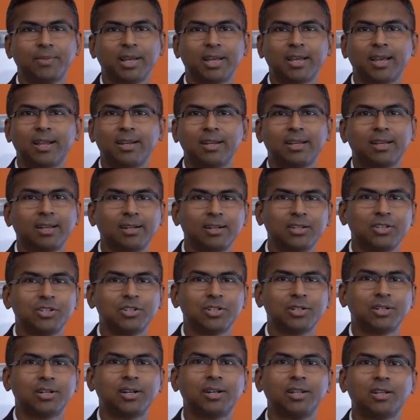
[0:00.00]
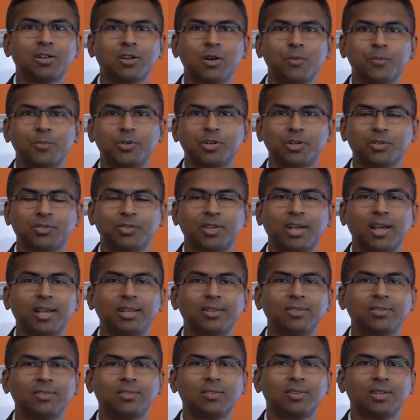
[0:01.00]
mechanical engineering, computer
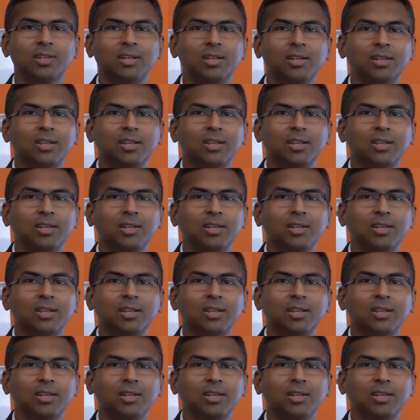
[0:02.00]
science.